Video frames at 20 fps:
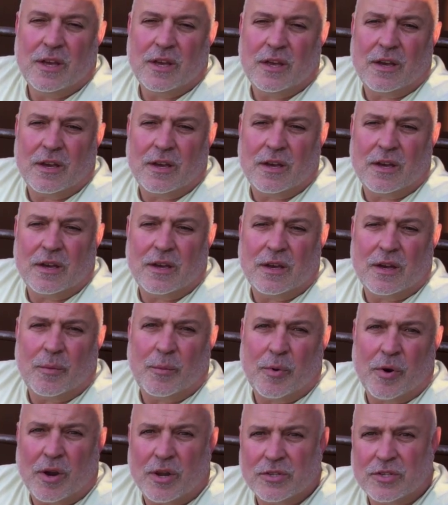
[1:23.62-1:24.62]
a
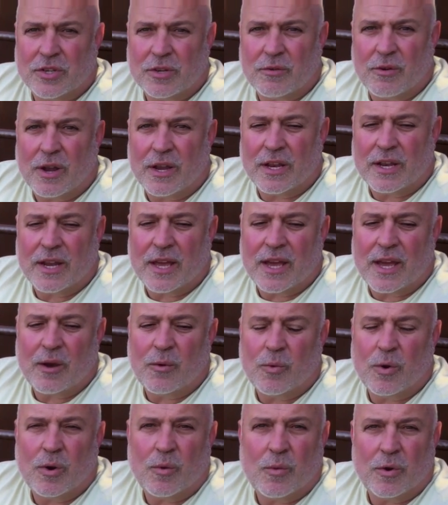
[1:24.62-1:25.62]
project right now
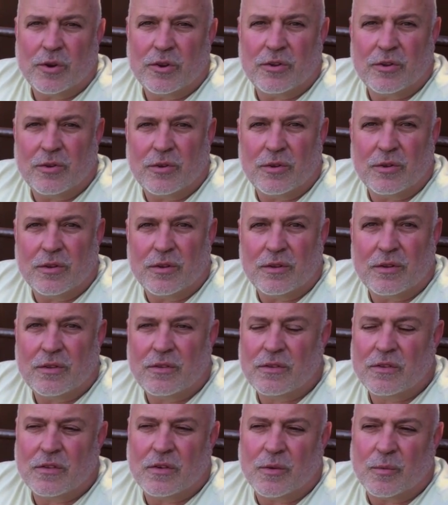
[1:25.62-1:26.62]
where we're doing
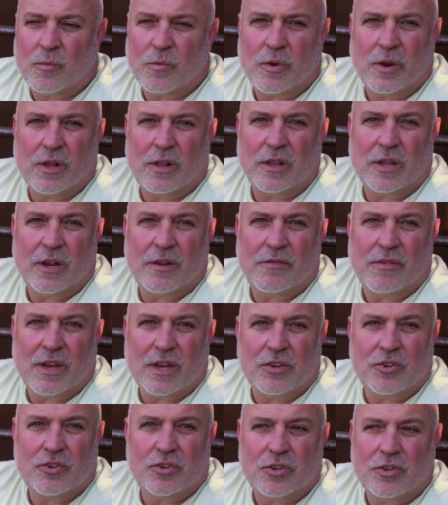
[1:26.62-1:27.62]
some real
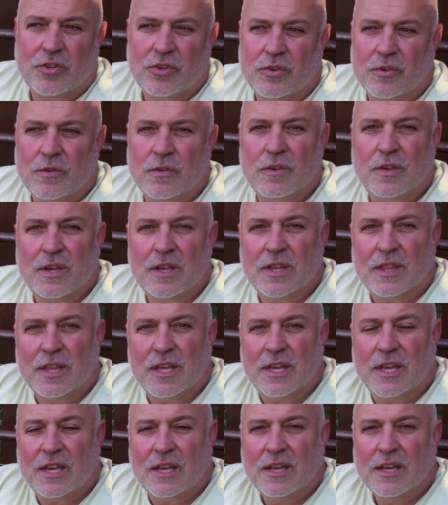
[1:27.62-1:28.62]
innovation using
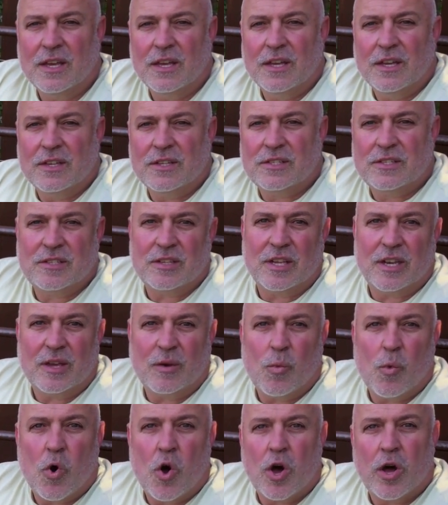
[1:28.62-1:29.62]
the city
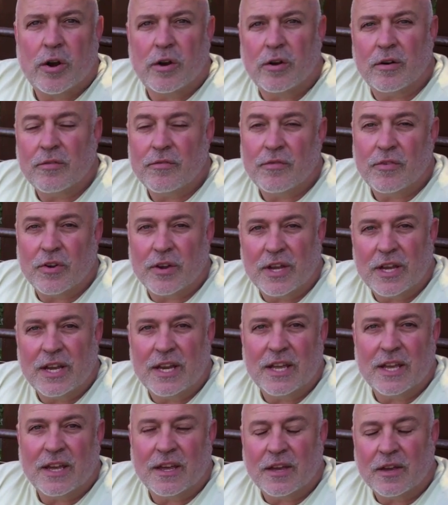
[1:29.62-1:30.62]
water for
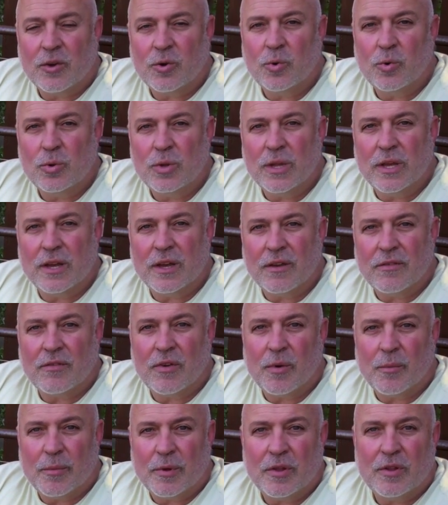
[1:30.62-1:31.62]
heating and cooling of
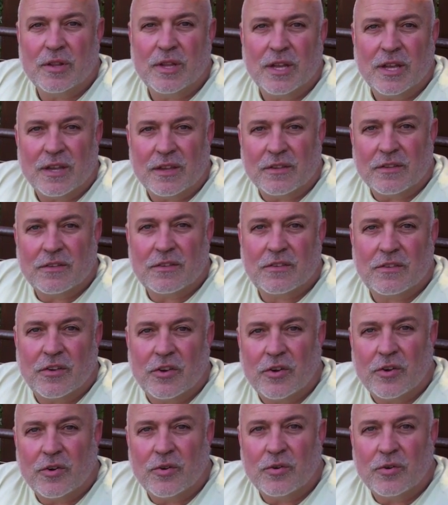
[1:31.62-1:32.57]
our buildings. So